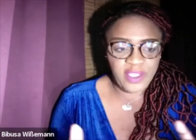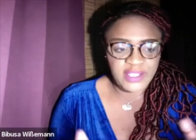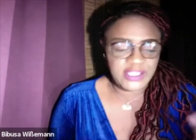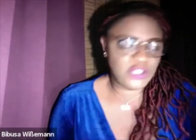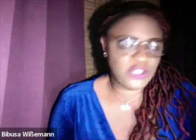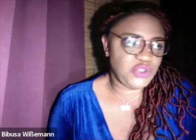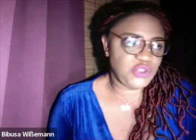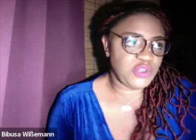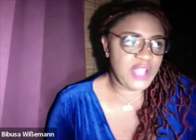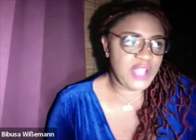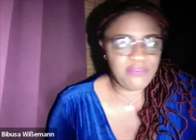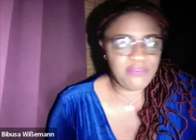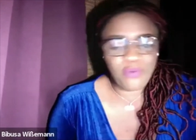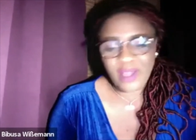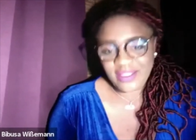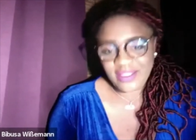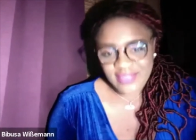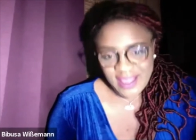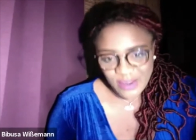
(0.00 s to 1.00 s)
it should have
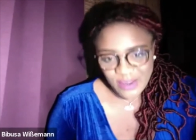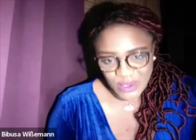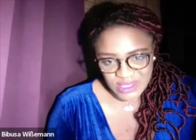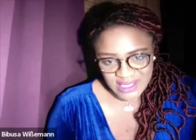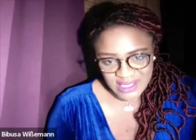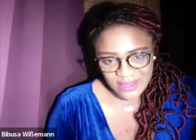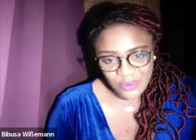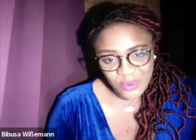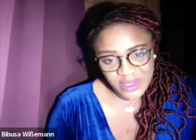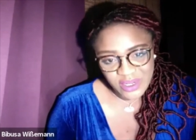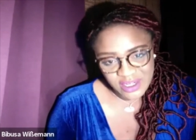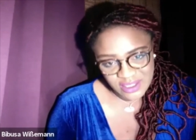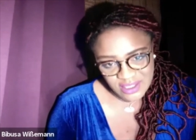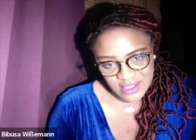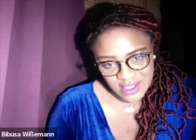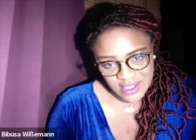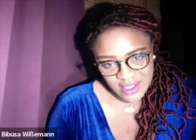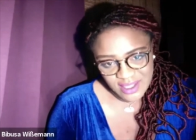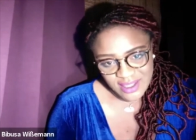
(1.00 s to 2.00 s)
1,000
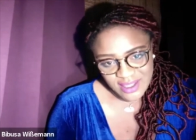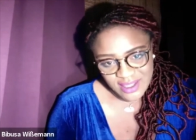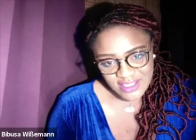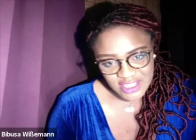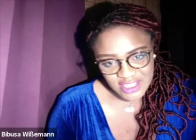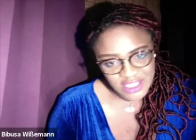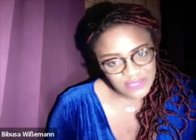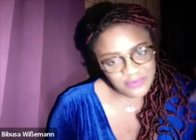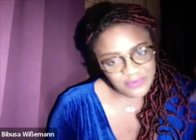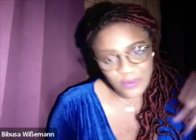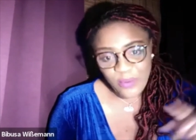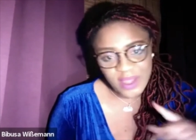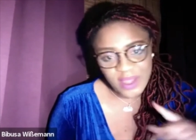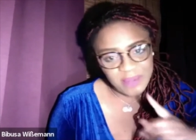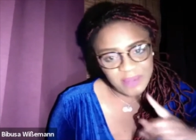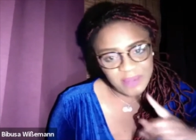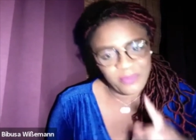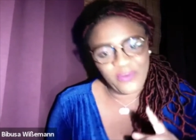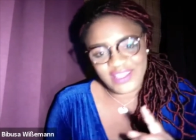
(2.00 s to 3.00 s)
words just for
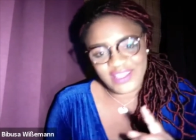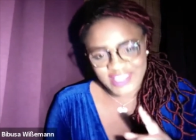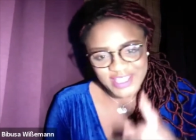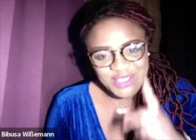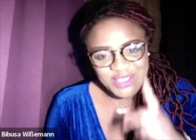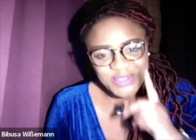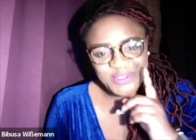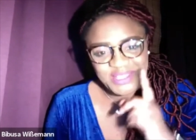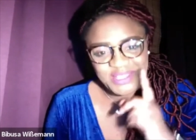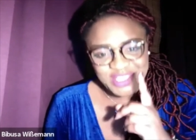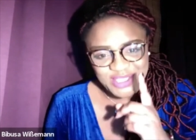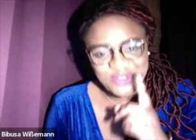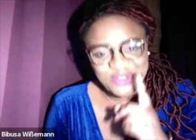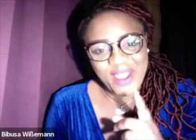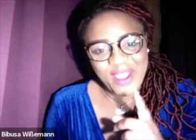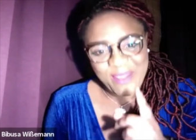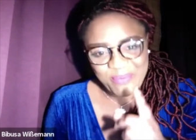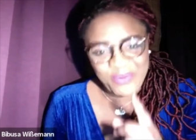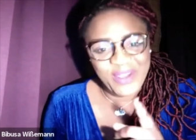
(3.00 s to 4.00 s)
one point, just to
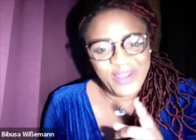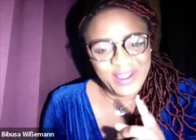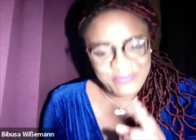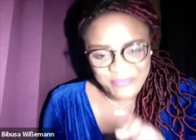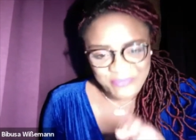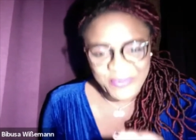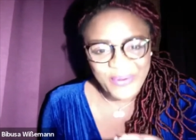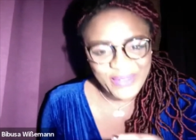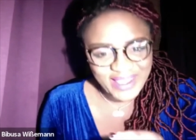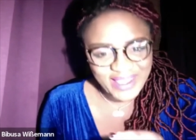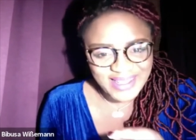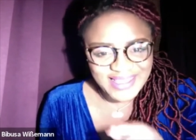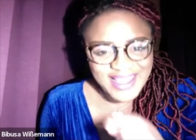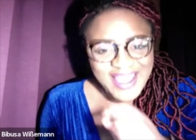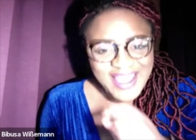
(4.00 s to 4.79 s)
describe one point.